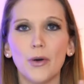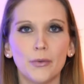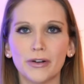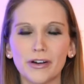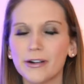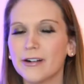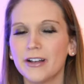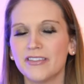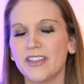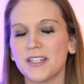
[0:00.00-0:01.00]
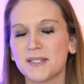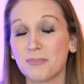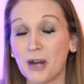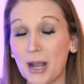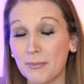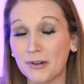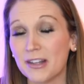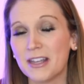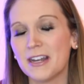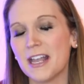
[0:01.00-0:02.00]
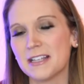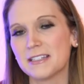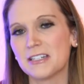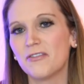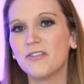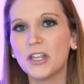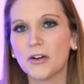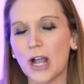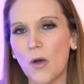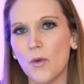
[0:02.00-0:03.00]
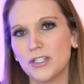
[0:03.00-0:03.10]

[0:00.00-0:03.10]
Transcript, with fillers: owner of this property and has to figure out